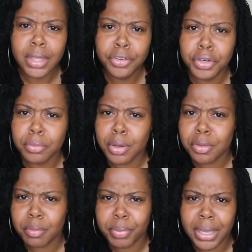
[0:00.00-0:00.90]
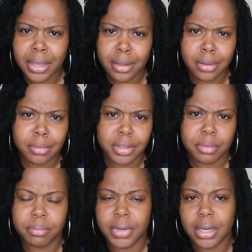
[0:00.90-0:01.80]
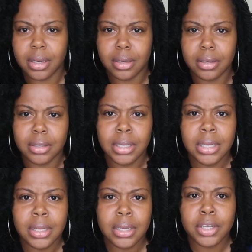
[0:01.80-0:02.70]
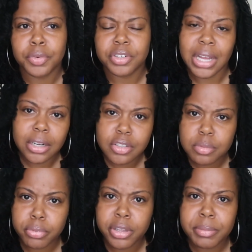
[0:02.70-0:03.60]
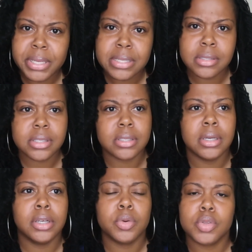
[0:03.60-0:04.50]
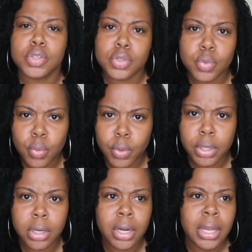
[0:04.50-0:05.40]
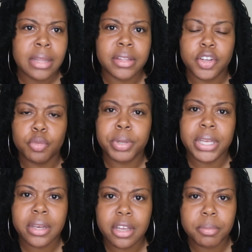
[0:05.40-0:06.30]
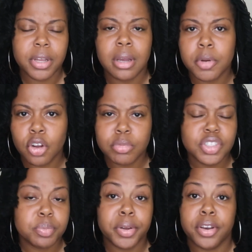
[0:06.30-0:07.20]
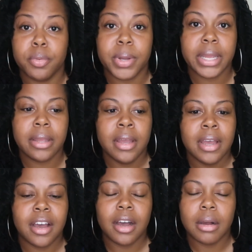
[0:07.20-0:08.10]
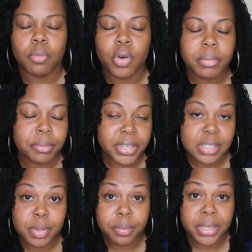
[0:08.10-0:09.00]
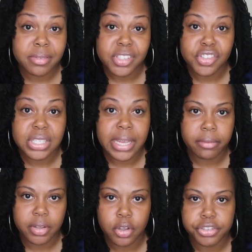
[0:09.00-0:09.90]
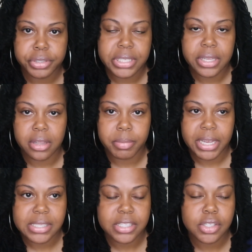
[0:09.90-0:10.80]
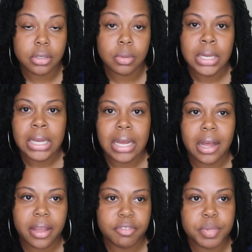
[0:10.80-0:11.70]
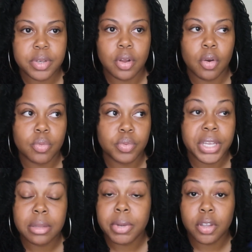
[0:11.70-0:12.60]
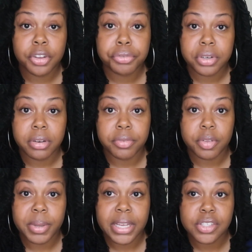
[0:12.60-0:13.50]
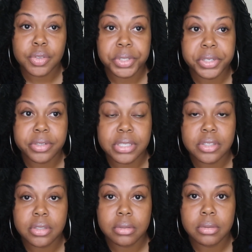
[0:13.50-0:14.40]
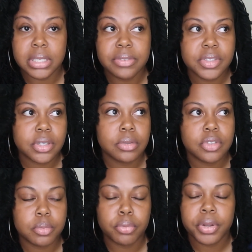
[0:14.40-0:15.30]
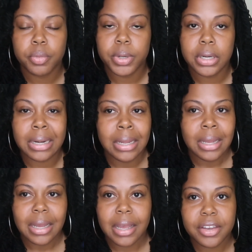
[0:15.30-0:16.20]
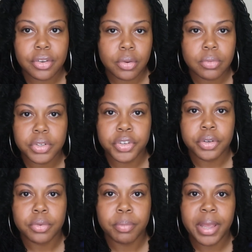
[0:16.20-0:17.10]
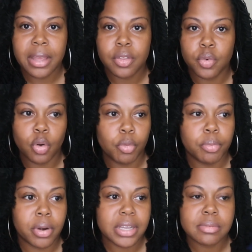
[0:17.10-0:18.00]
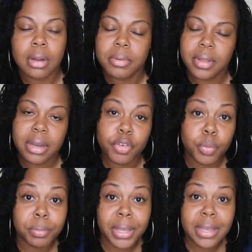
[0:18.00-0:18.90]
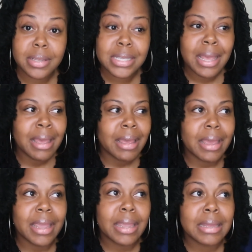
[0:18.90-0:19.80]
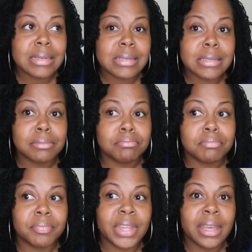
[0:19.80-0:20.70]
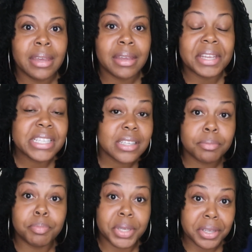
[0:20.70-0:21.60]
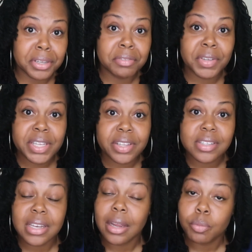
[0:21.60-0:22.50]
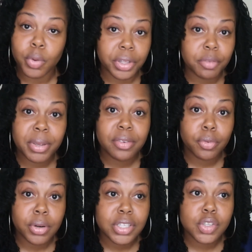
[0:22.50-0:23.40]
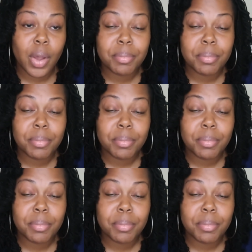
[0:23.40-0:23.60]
you know, go to the bank, go to doctor's appointments, go to the store, then go pick it up, come home and just put it away. One of my biggest pet peeves is just having laundry sitting in the basket. So I've been getting my laundry done for the past 2 years, and so even so to the point where I don't, you know, pay the normal price probably that everyone pays, and it's a big convenience and I'm willing to pay for it. So I